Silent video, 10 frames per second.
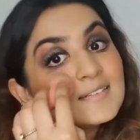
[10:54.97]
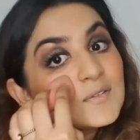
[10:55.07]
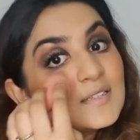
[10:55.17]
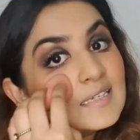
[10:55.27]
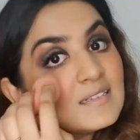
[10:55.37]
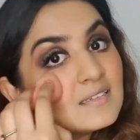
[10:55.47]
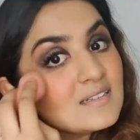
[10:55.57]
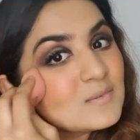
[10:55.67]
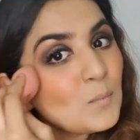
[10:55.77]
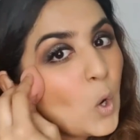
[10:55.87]
So these are
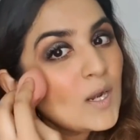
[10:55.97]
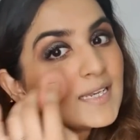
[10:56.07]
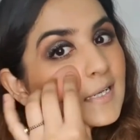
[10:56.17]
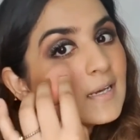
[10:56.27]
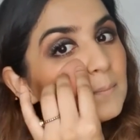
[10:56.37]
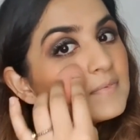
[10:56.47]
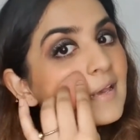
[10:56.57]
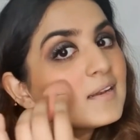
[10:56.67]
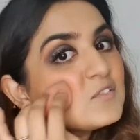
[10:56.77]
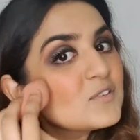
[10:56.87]
the small tips
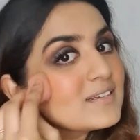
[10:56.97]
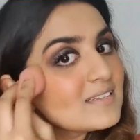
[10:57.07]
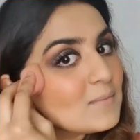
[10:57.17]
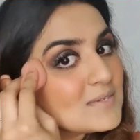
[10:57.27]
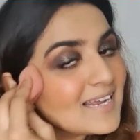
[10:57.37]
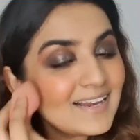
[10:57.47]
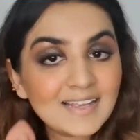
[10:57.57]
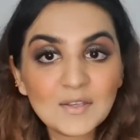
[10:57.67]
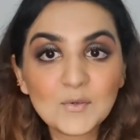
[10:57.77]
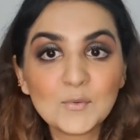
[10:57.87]
and tricks I'm
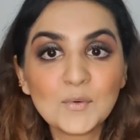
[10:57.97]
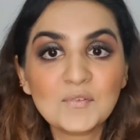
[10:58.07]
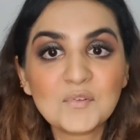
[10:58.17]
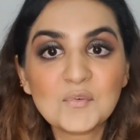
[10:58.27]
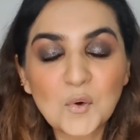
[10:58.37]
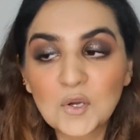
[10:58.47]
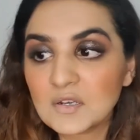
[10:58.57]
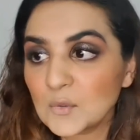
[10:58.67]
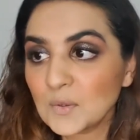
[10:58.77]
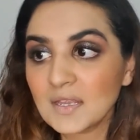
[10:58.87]
telling you. If you
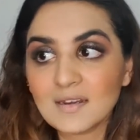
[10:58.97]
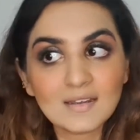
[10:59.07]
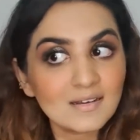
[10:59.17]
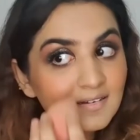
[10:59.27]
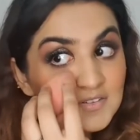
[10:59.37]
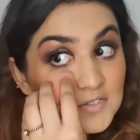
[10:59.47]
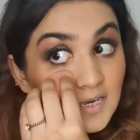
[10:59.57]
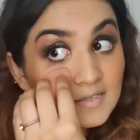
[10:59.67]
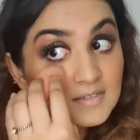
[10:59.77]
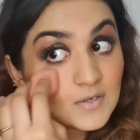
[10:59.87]
want, you can
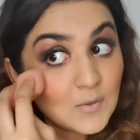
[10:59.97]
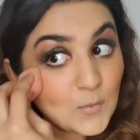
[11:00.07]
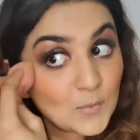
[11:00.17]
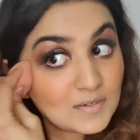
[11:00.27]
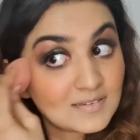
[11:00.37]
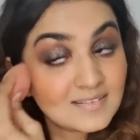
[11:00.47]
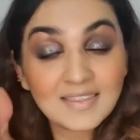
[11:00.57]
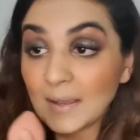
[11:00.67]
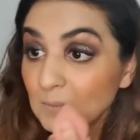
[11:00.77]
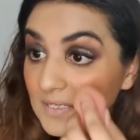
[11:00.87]
just note
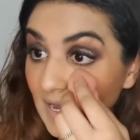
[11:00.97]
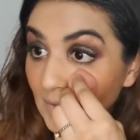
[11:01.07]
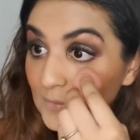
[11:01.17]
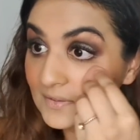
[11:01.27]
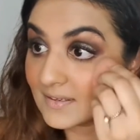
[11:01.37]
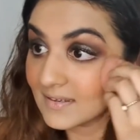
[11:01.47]
them down.